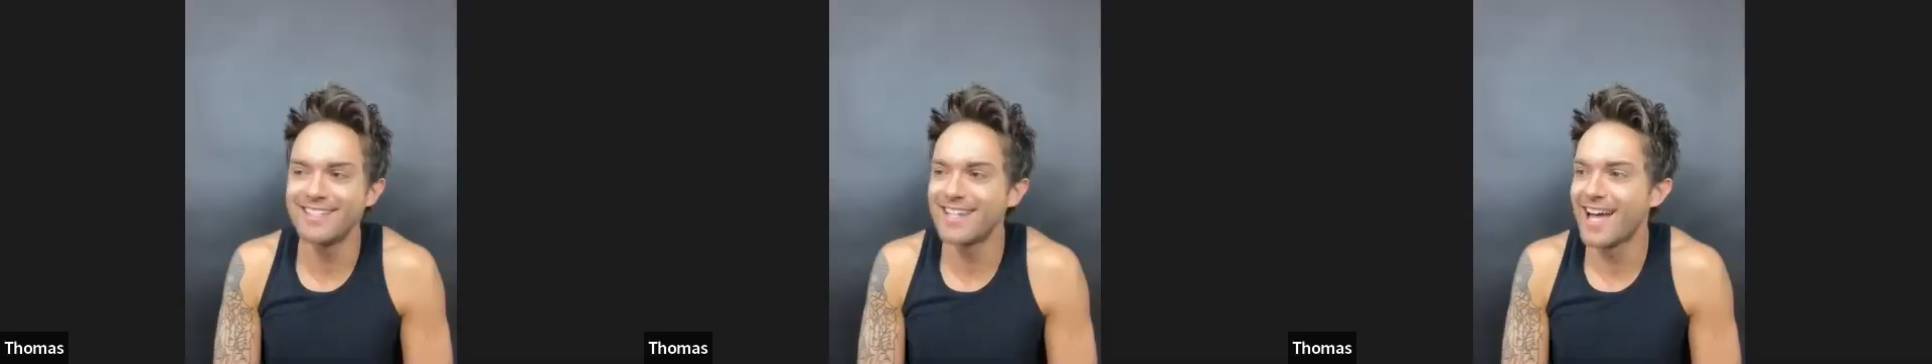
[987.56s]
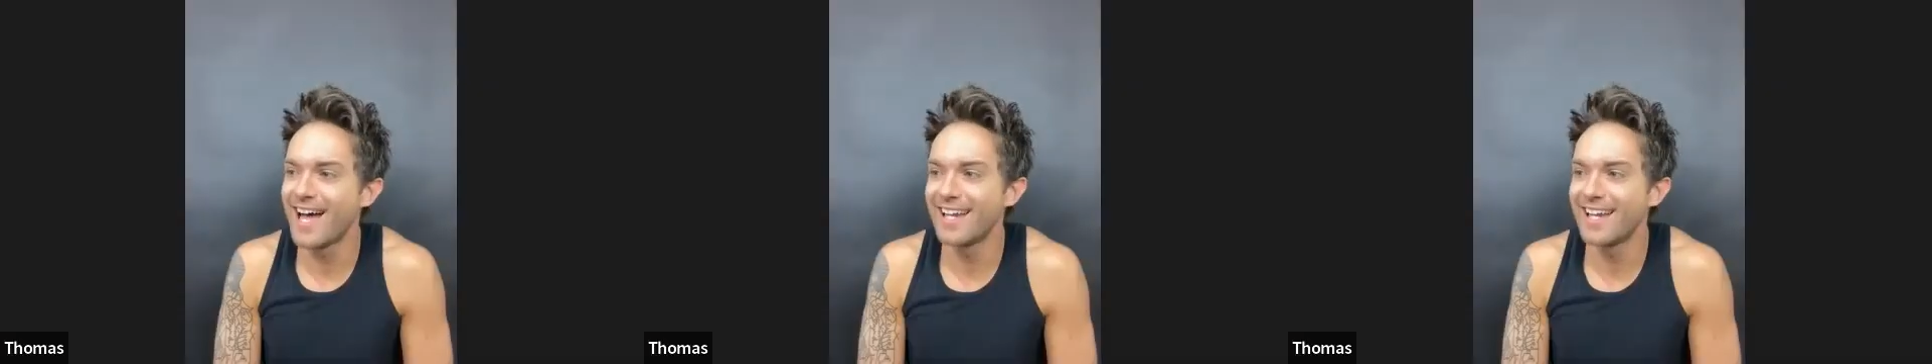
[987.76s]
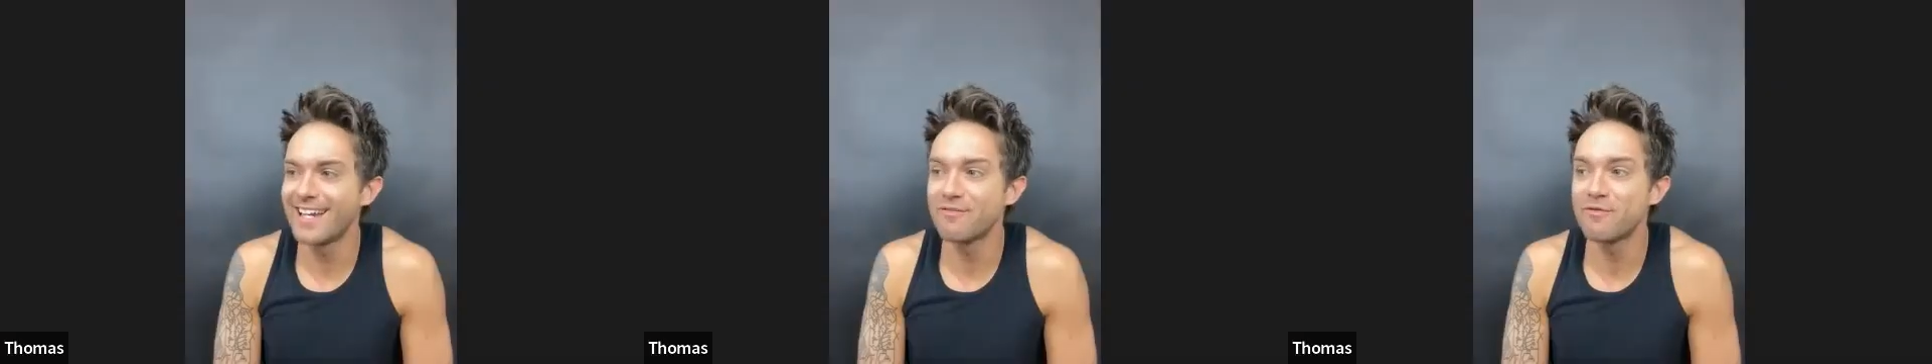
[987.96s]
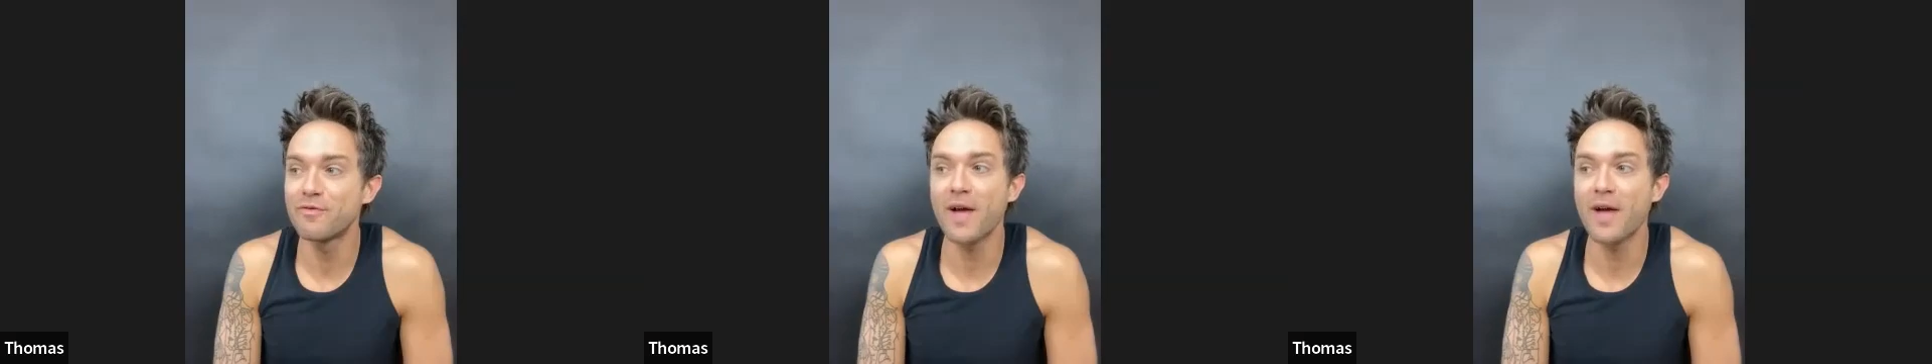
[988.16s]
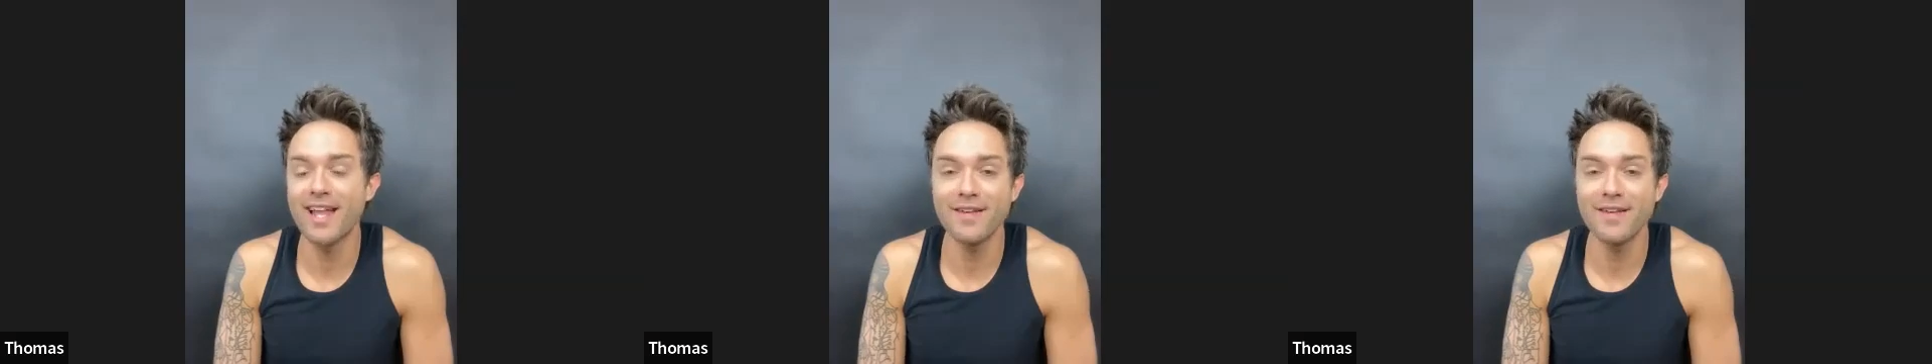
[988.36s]
not. And
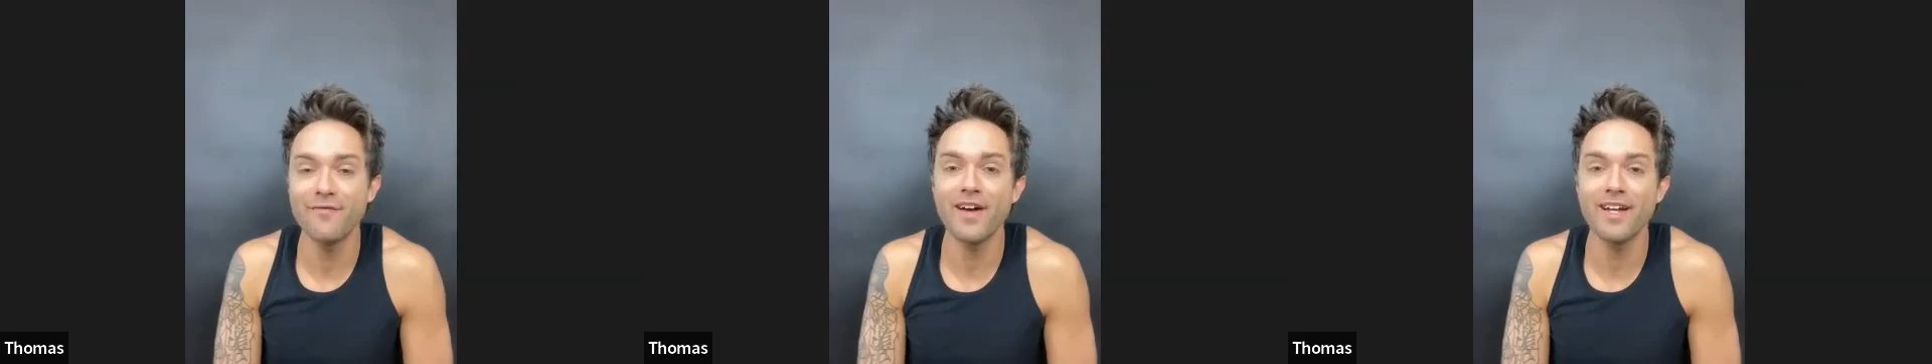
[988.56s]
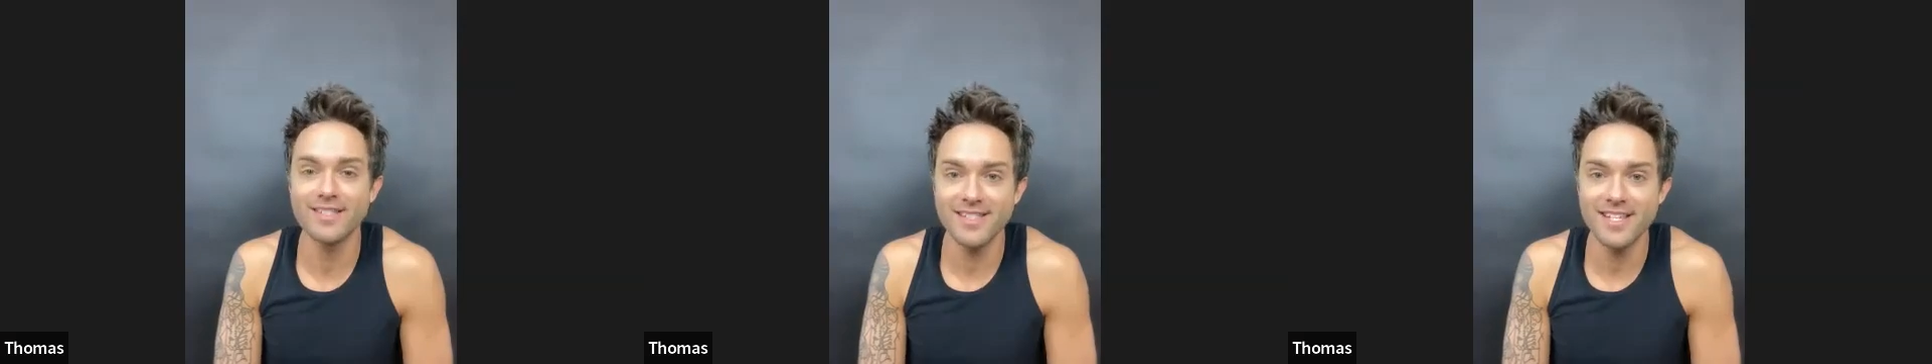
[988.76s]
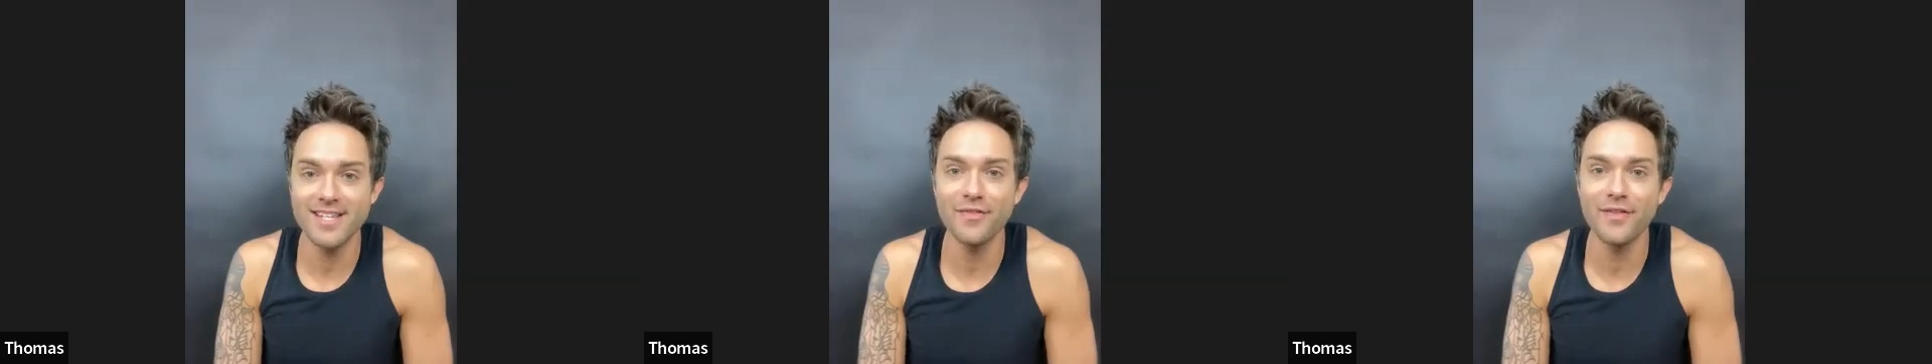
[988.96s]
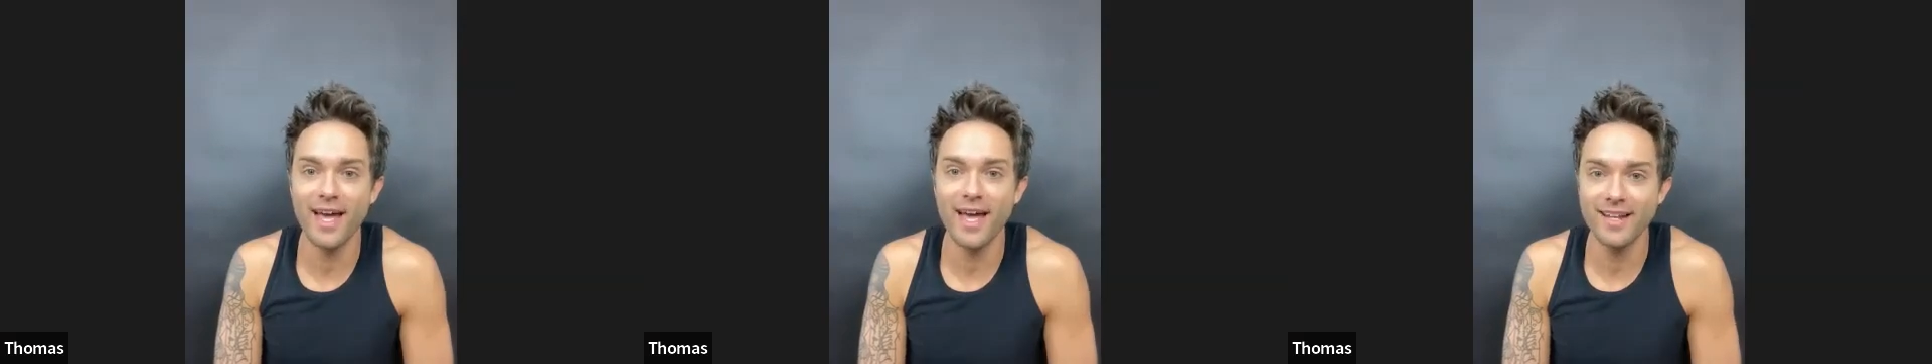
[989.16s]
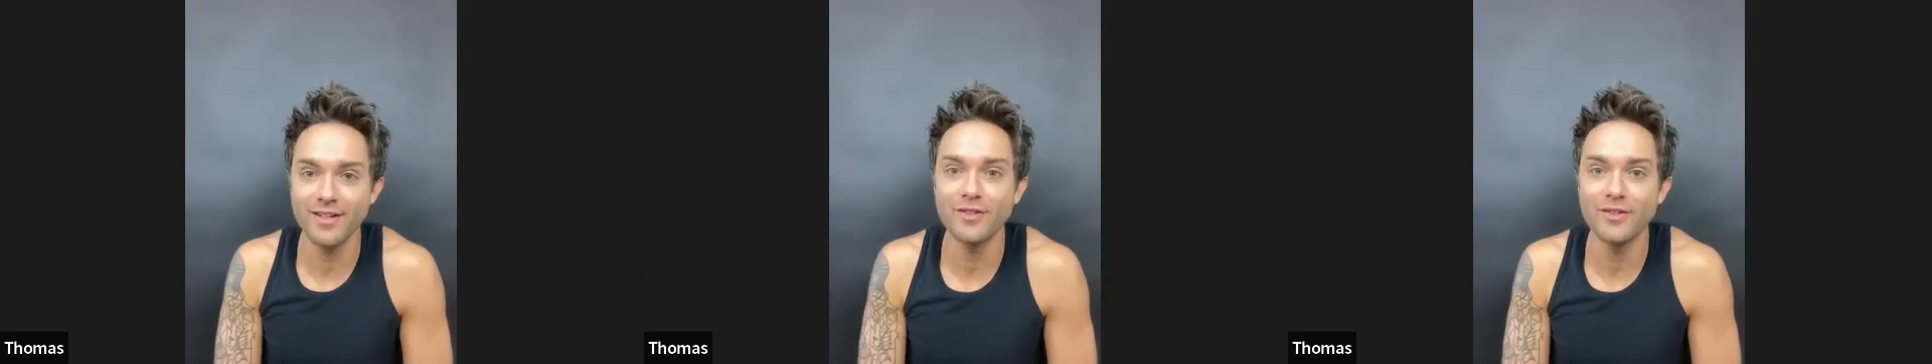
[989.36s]
if I'd seen that,